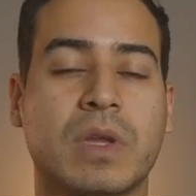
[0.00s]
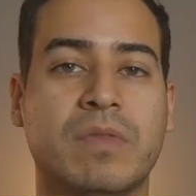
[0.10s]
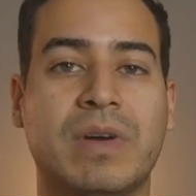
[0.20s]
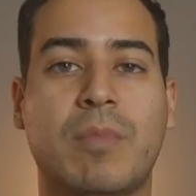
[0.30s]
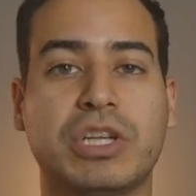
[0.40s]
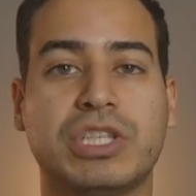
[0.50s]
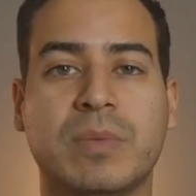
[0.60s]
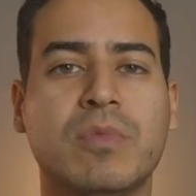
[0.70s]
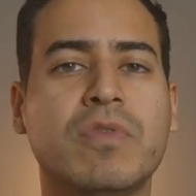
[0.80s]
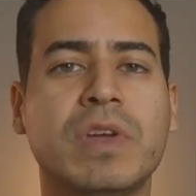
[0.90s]
If I'm watching
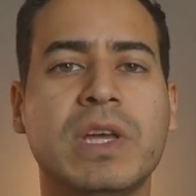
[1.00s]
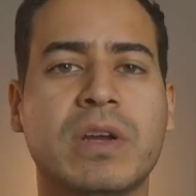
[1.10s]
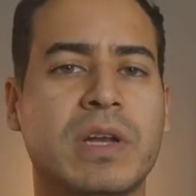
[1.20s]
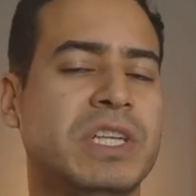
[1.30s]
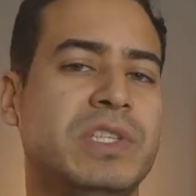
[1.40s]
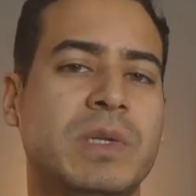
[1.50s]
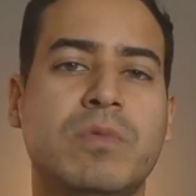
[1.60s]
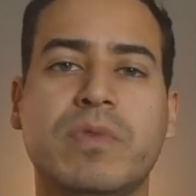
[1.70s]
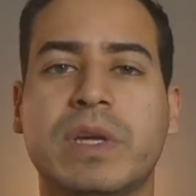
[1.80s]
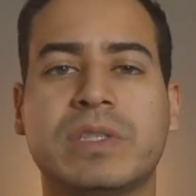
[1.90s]
a movie or an HD
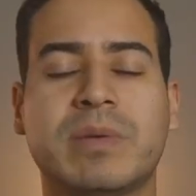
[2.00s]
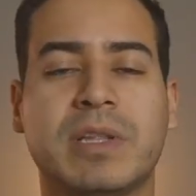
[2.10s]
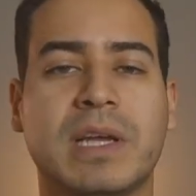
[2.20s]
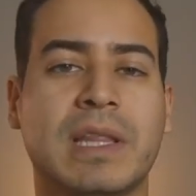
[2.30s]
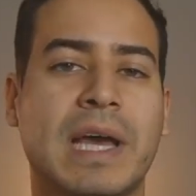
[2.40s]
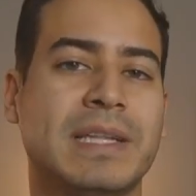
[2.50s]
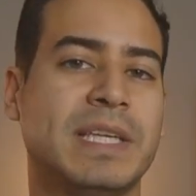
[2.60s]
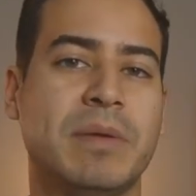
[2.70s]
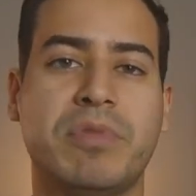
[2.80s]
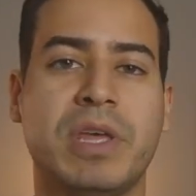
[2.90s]
movie or something like that,
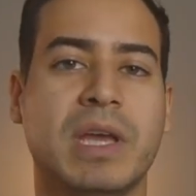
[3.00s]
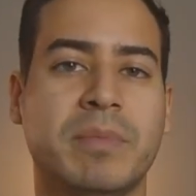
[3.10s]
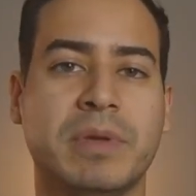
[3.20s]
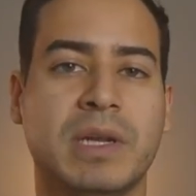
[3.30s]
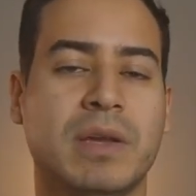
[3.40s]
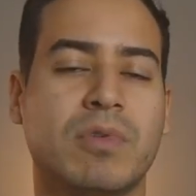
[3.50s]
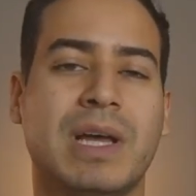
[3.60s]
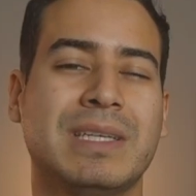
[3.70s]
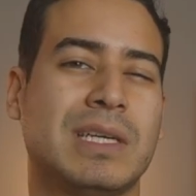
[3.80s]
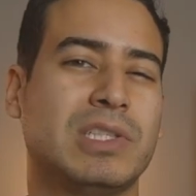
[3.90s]
same thing. I mean, it would
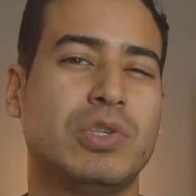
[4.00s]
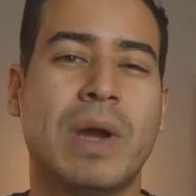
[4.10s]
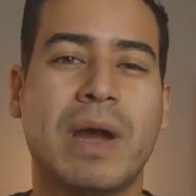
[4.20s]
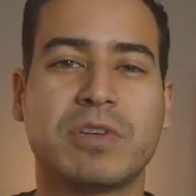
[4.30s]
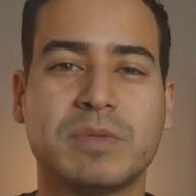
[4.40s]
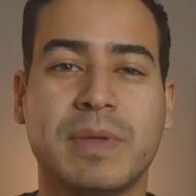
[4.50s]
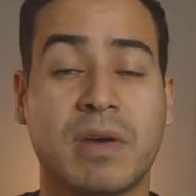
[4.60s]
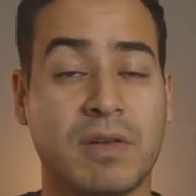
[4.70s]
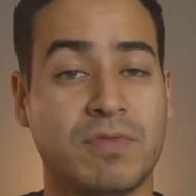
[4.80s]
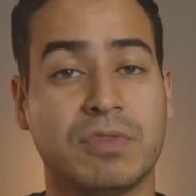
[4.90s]
last like 2 hours maybe
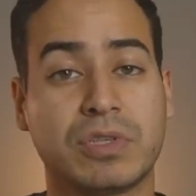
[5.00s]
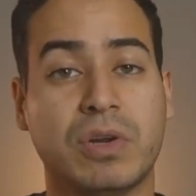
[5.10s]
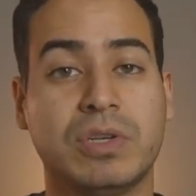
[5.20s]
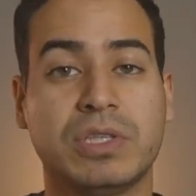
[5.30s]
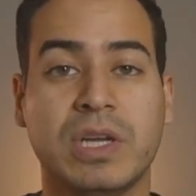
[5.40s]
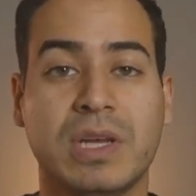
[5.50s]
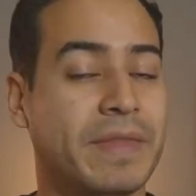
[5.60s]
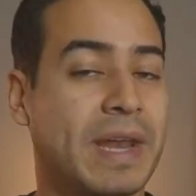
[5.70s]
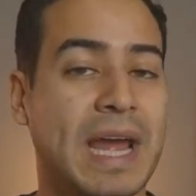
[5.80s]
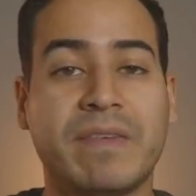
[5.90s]
on full charge,
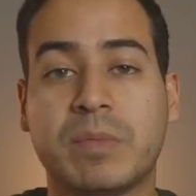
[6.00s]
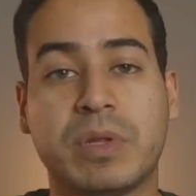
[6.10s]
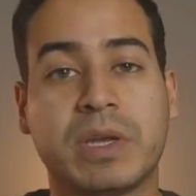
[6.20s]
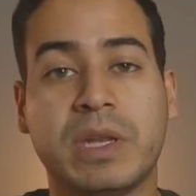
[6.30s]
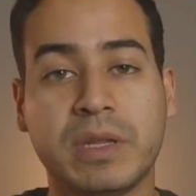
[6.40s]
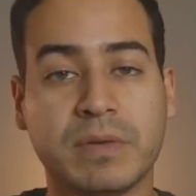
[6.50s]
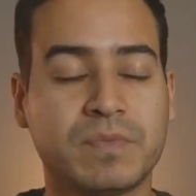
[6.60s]
then I have to plug it in.